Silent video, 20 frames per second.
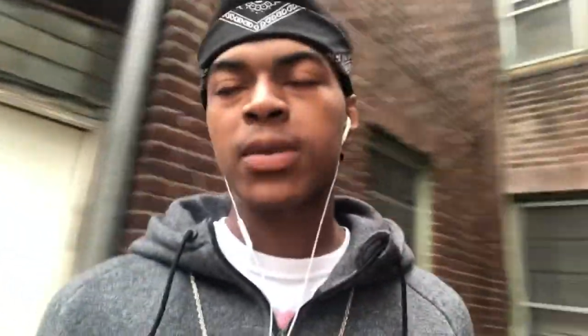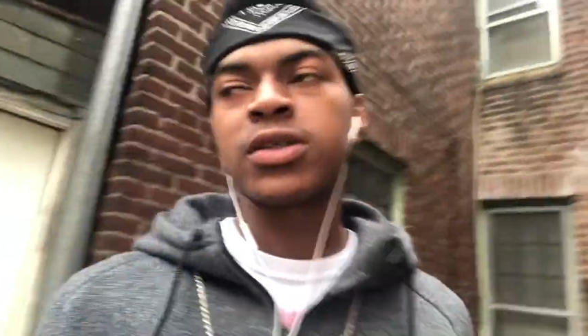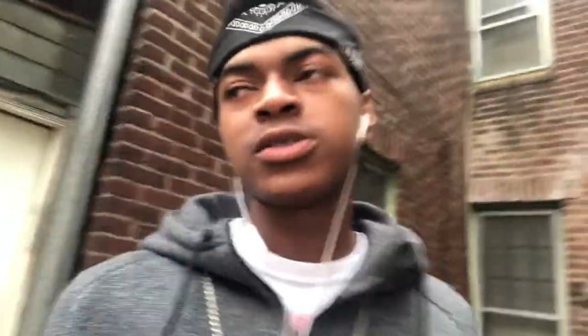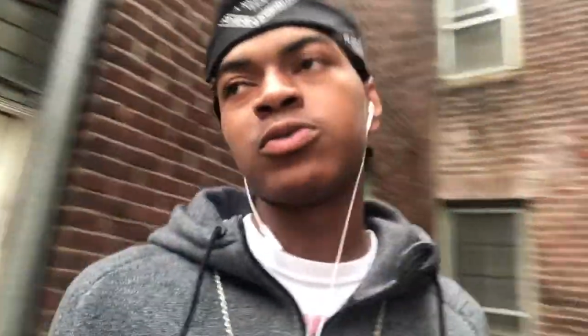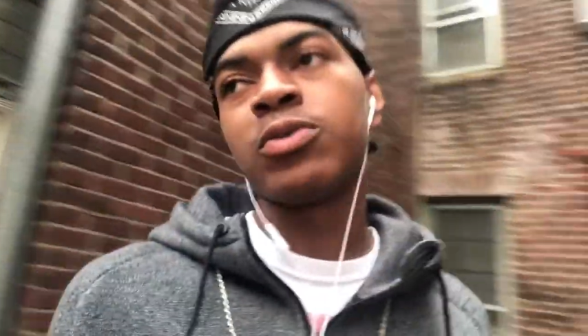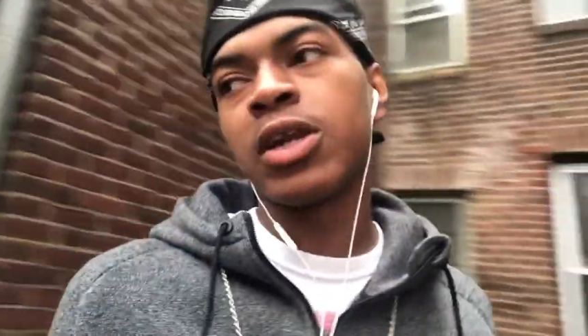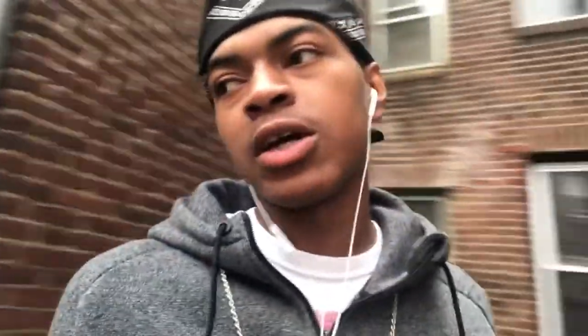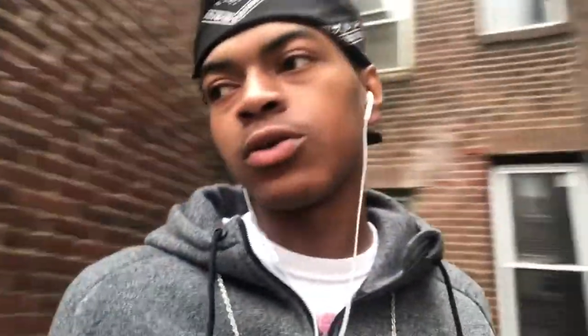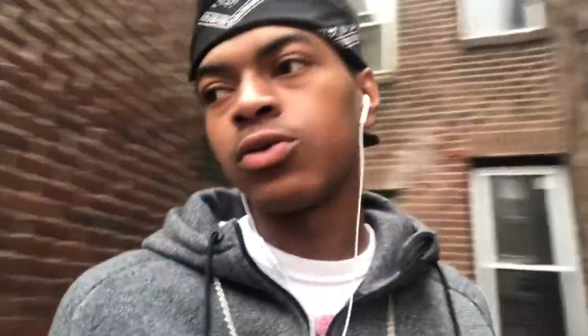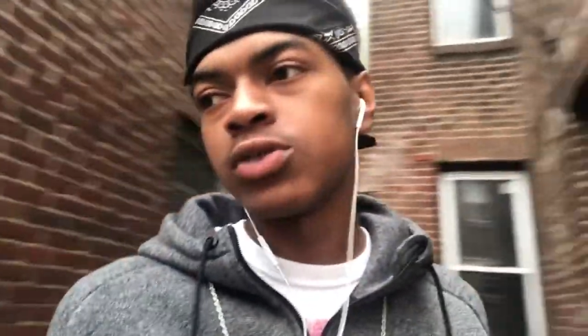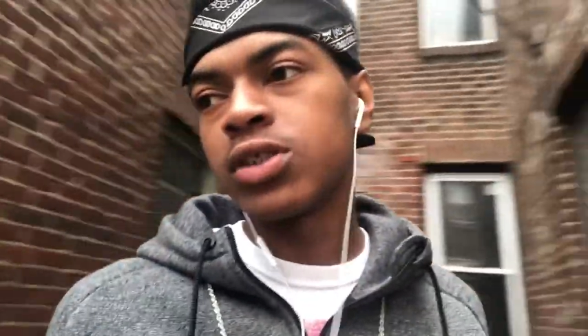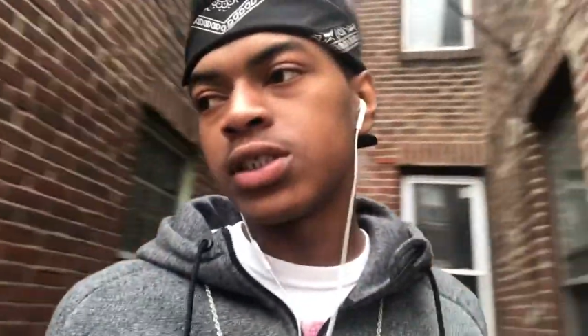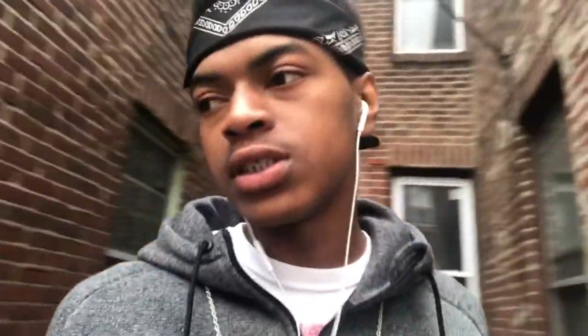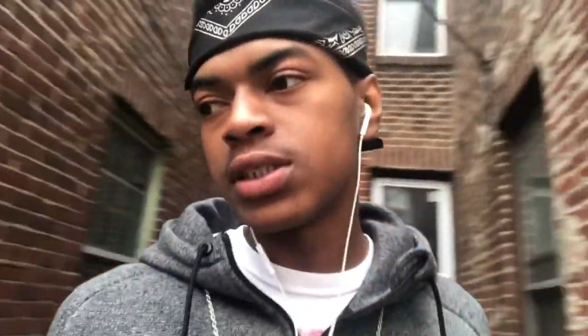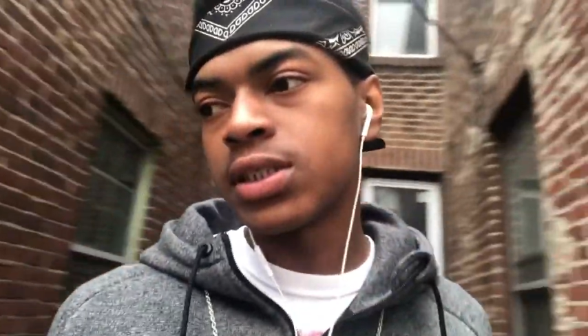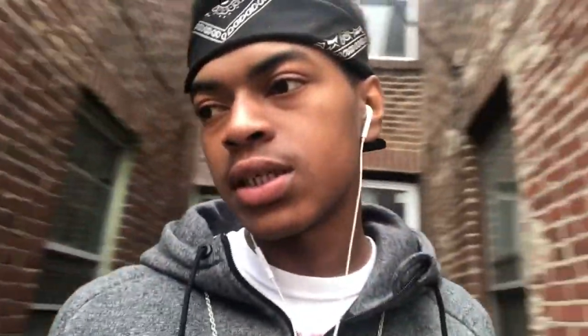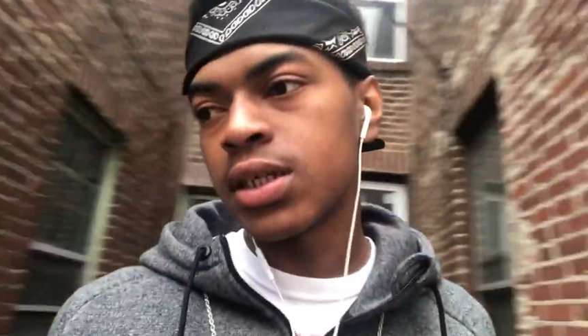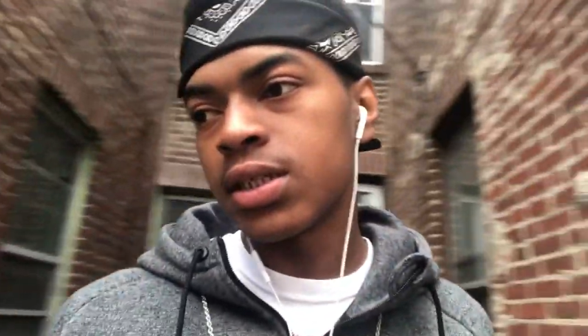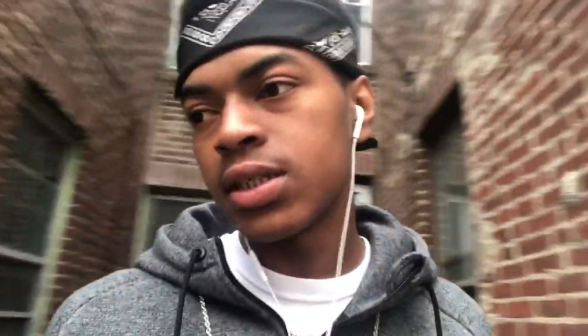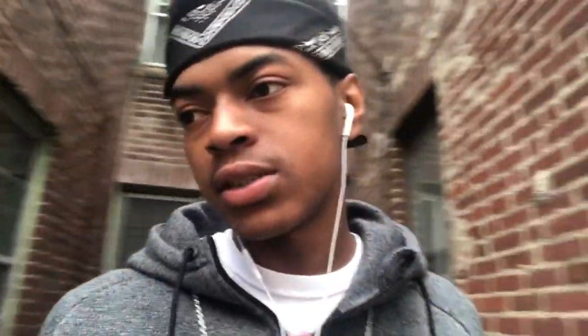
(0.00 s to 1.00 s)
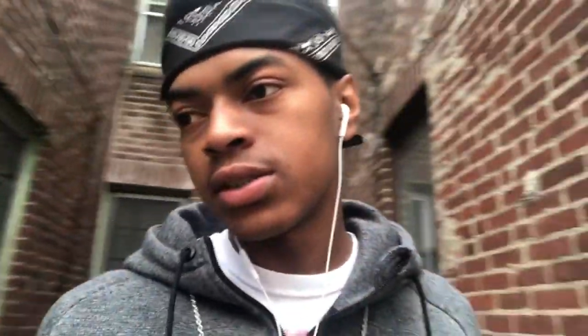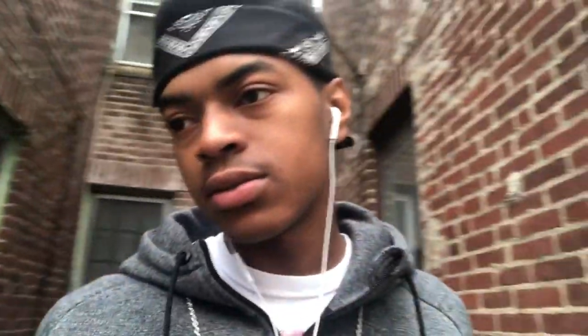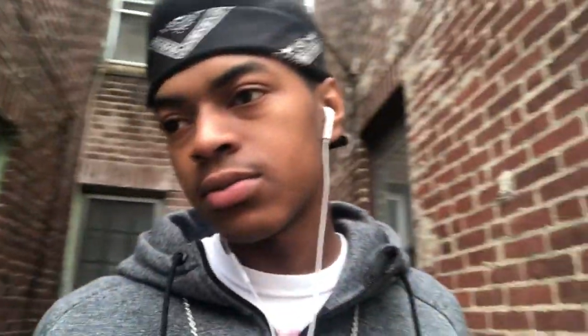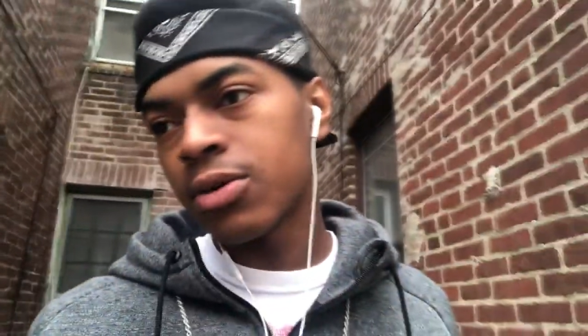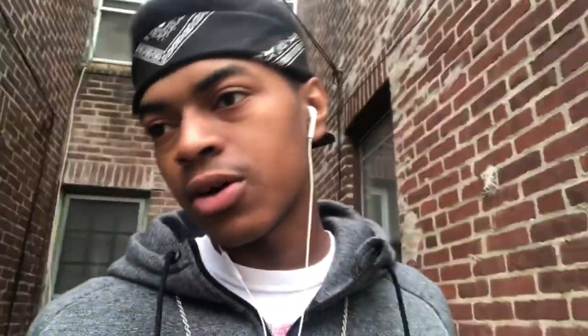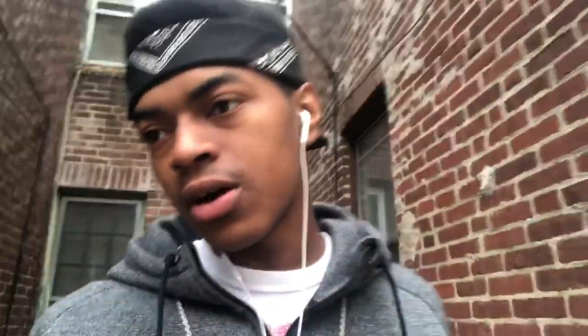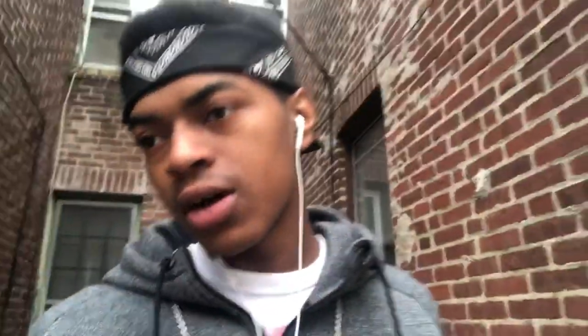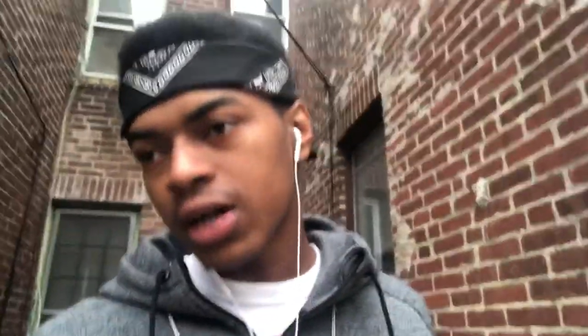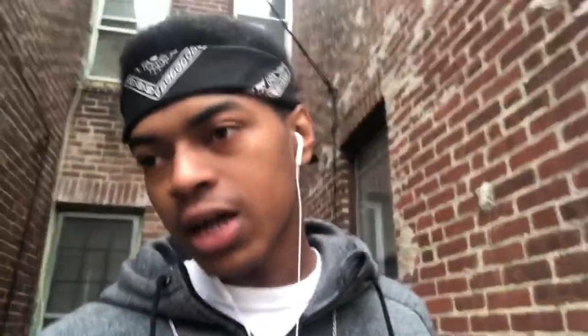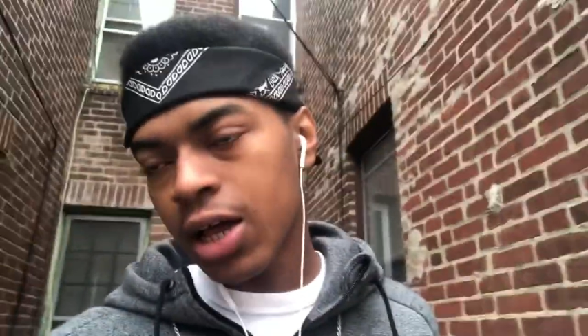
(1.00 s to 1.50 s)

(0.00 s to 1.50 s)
Cause when I go see Shanice tomorrow,